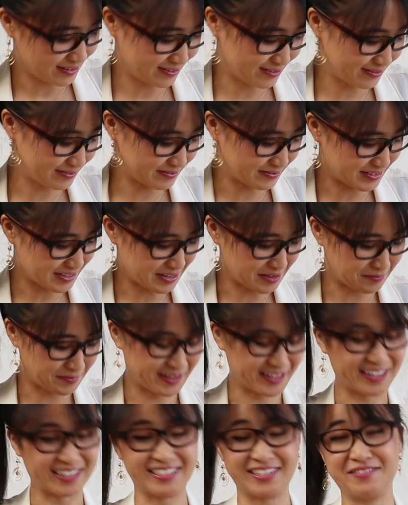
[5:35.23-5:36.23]
Oh my
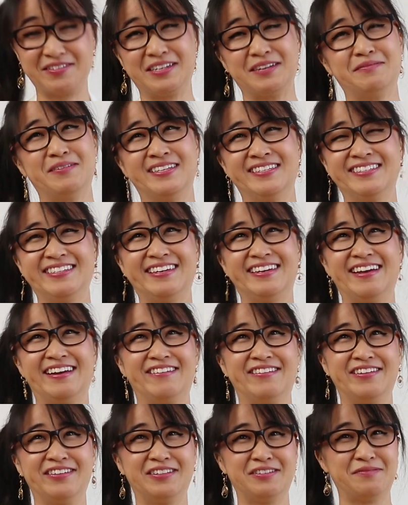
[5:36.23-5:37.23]
gosh, every time I see
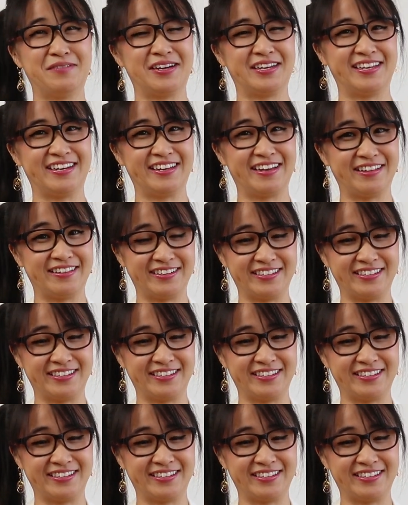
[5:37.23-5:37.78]
Ariel and Maquia together,